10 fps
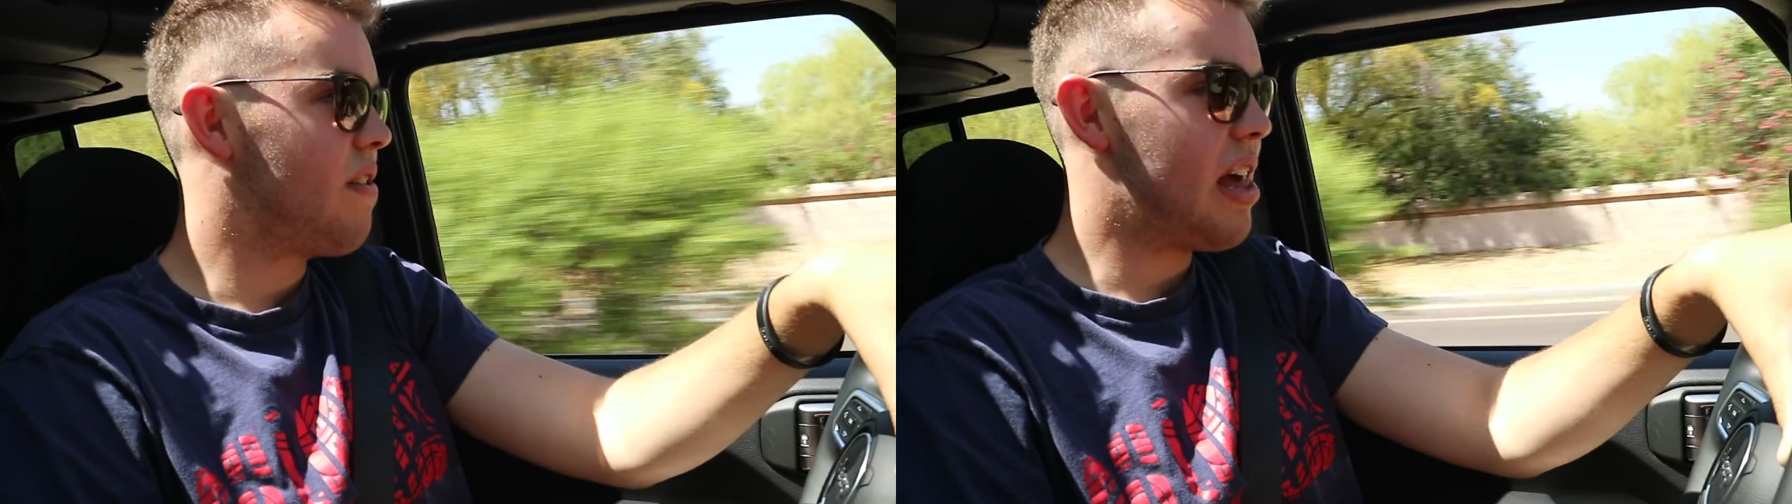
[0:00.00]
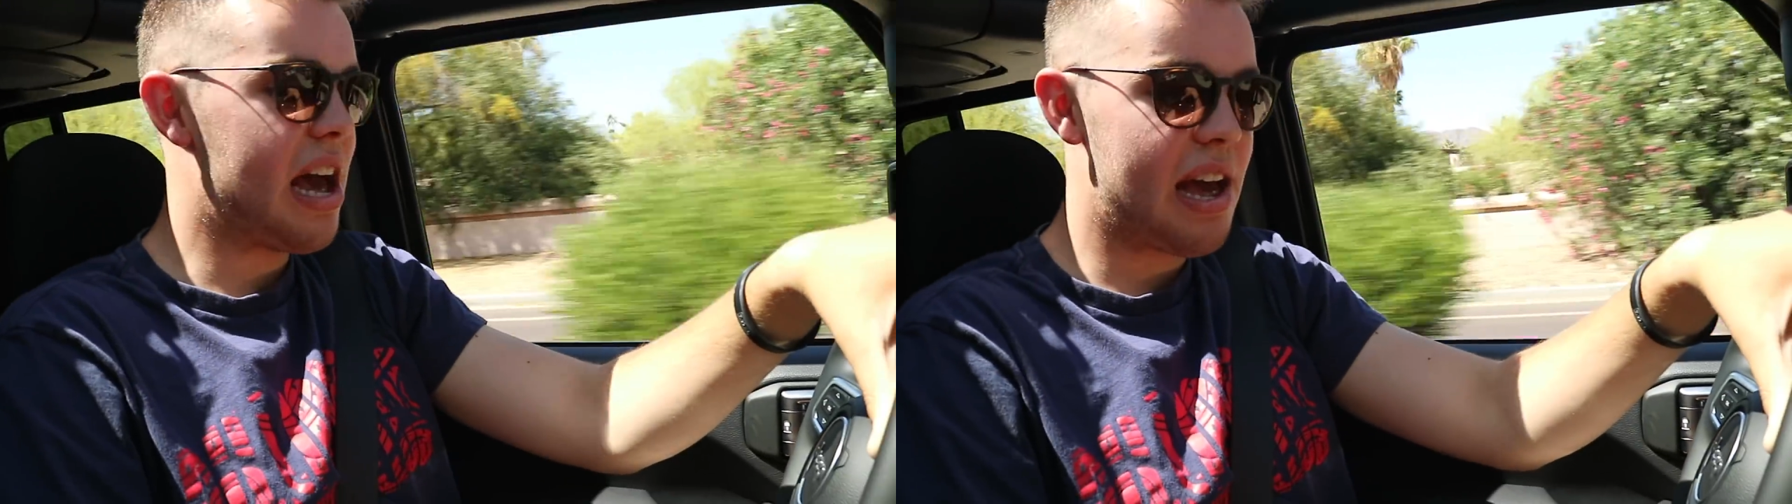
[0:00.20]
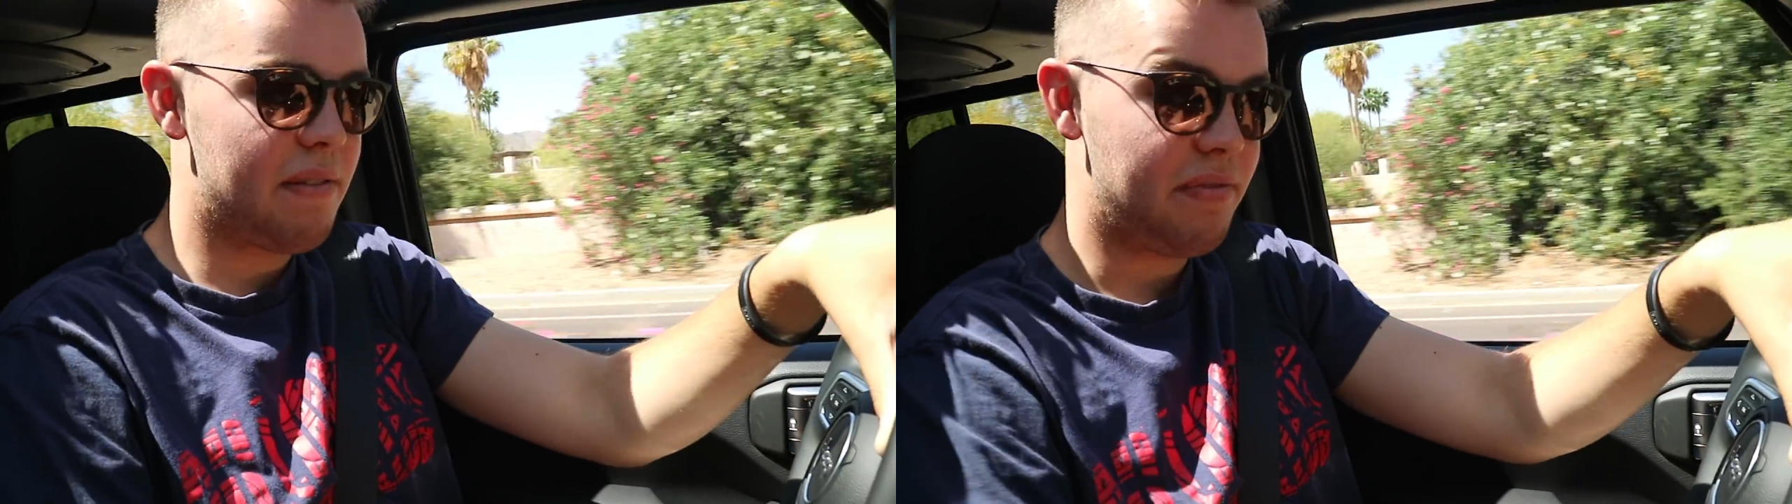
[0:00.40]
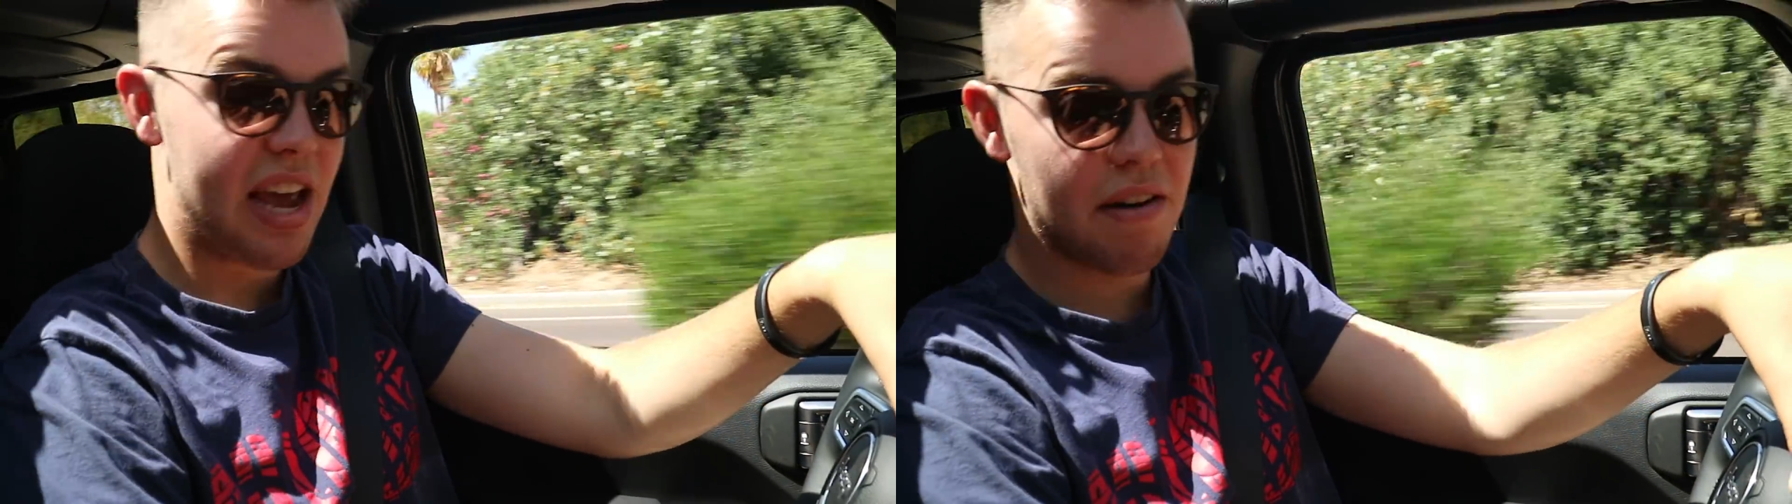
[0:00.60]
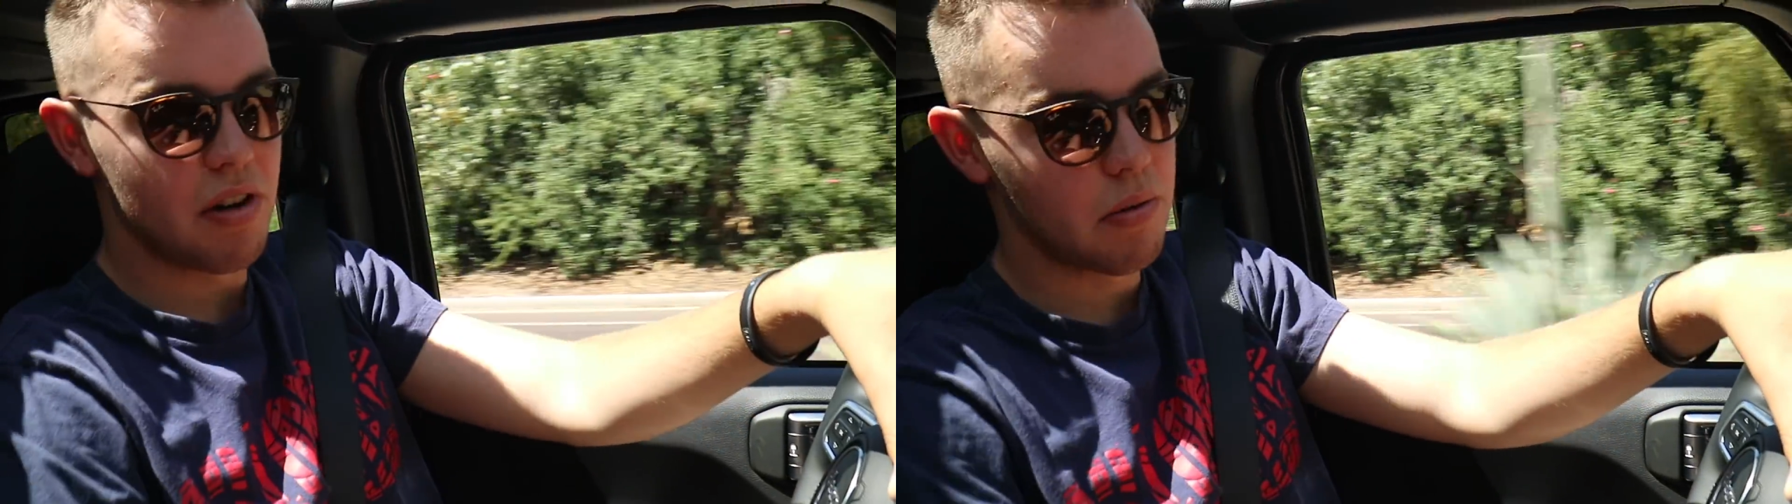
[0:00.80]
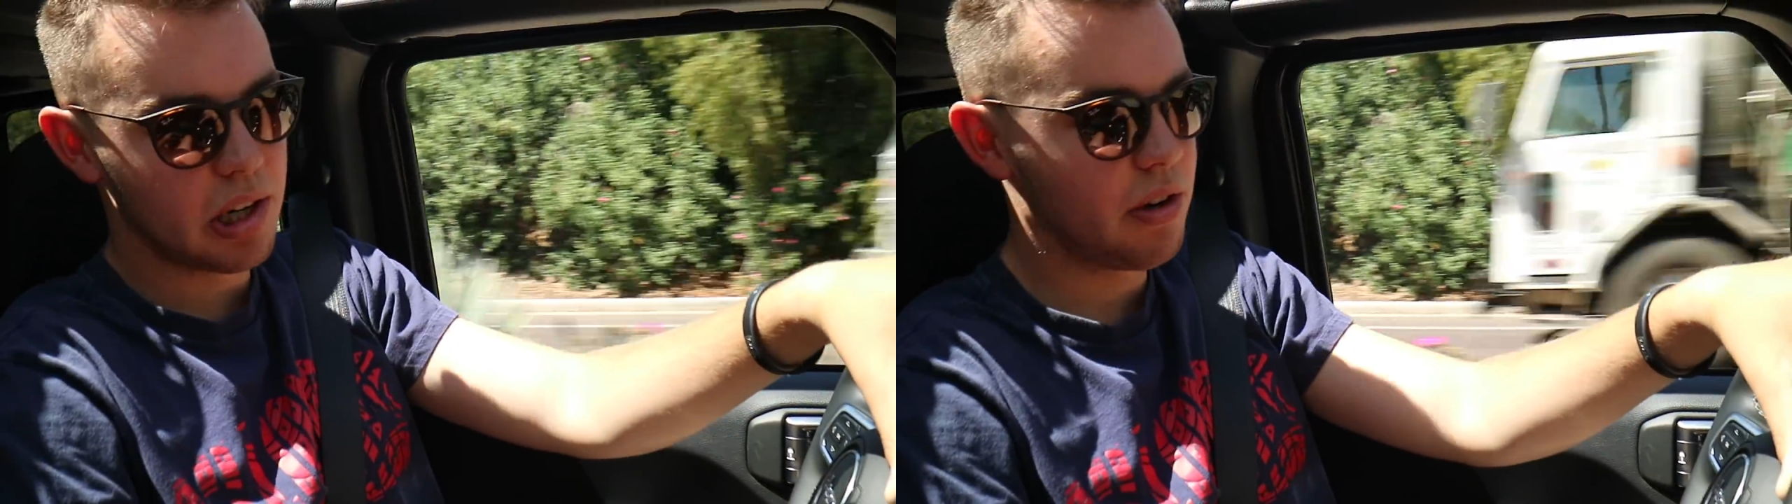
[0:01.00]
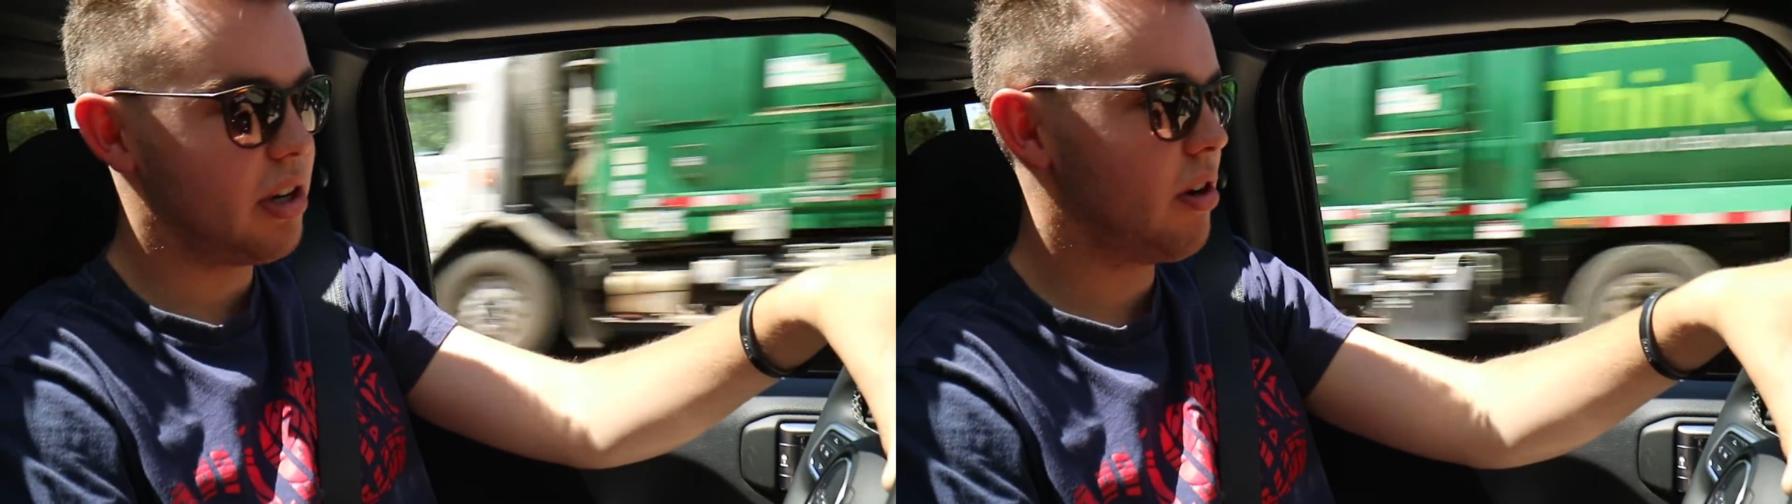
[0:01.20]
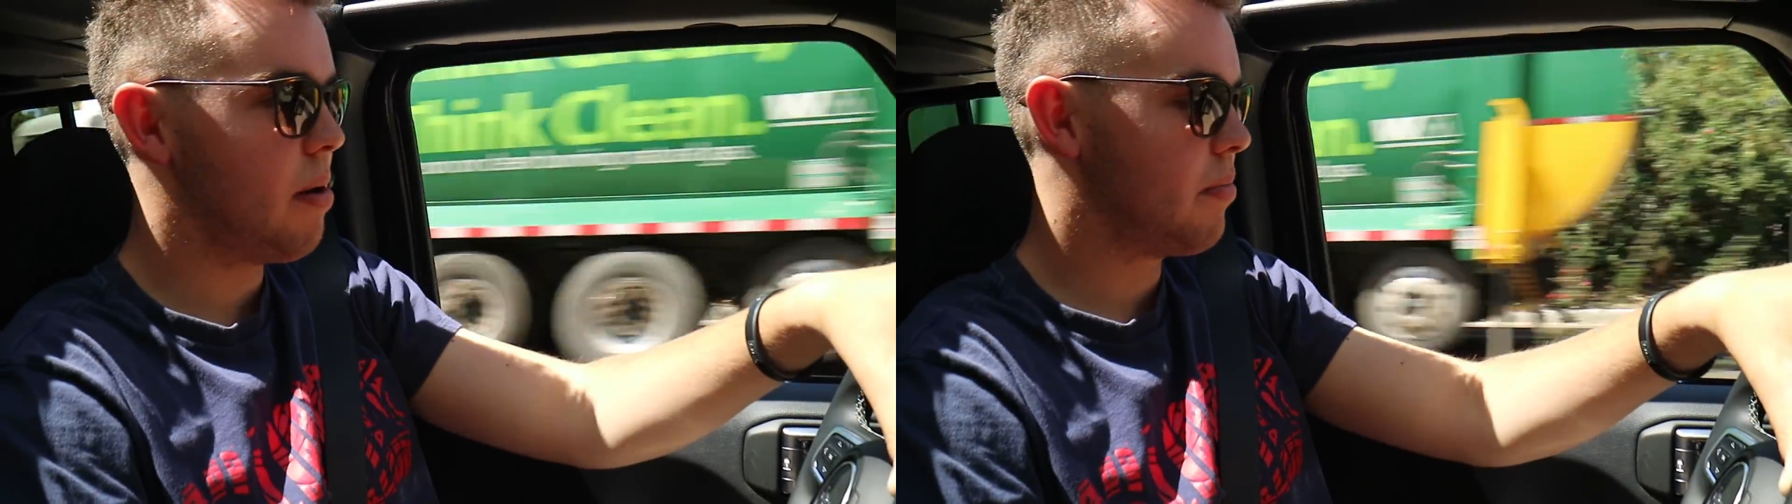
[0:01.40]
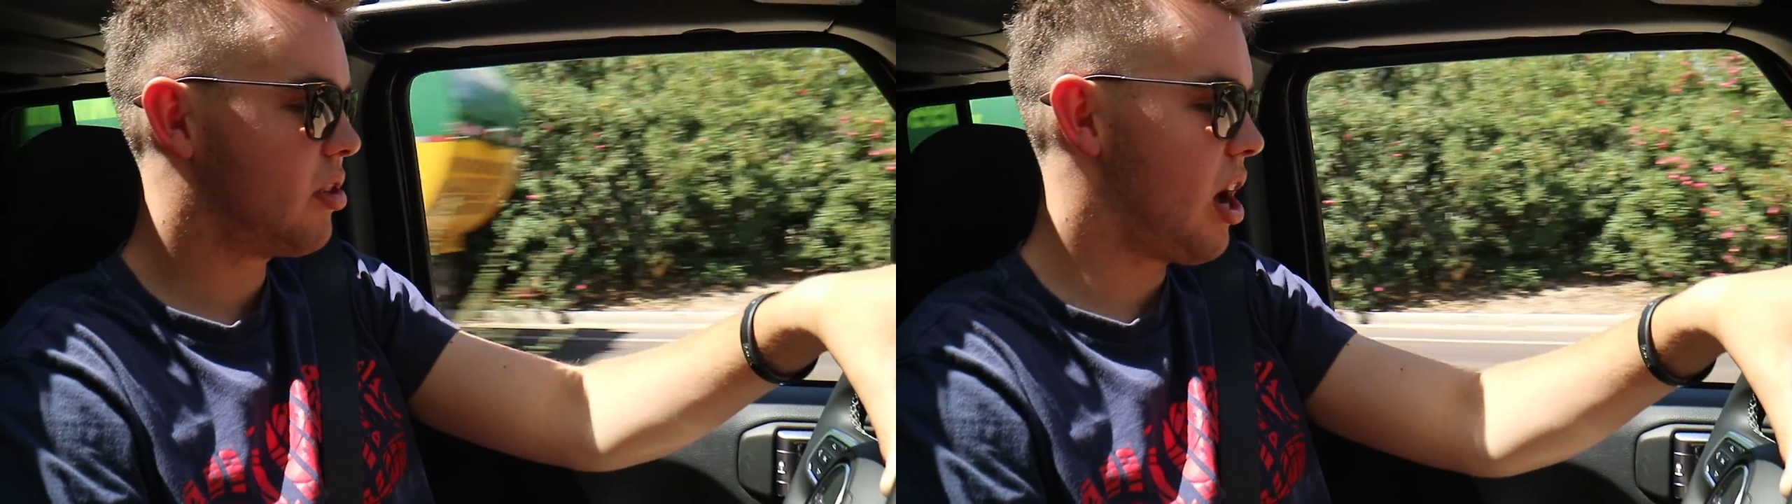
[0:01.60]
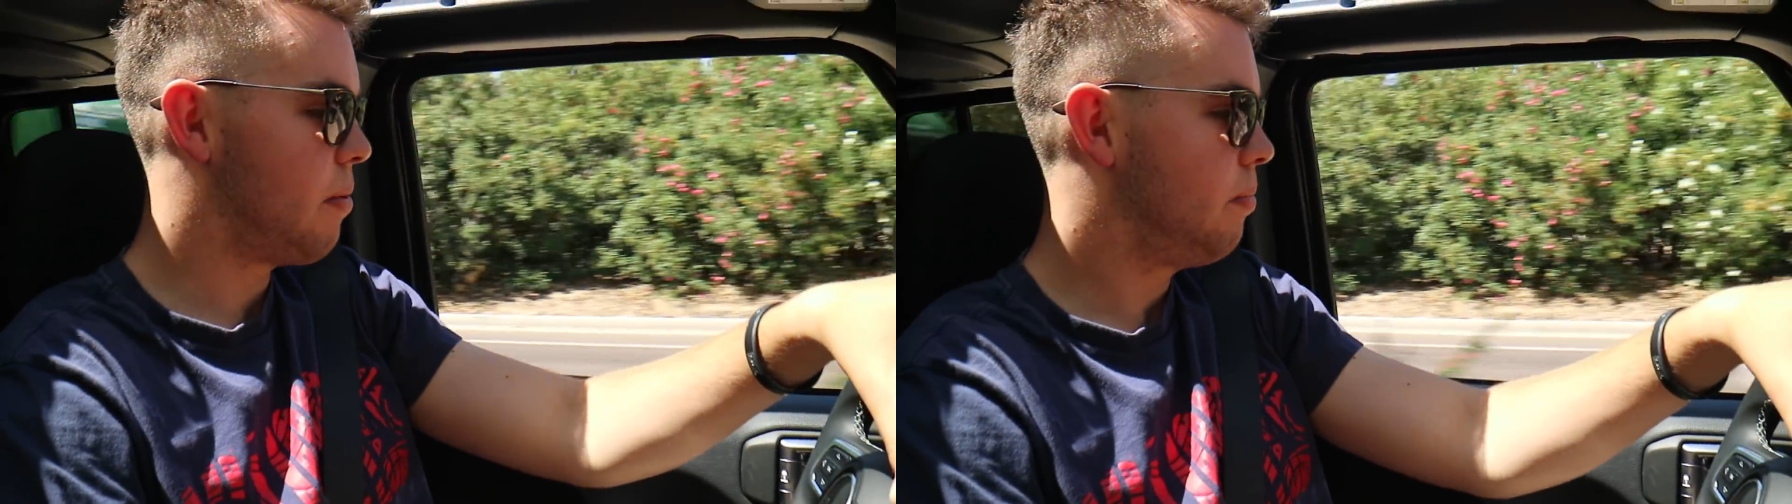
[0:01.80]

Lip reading: that have what we're doing to them, so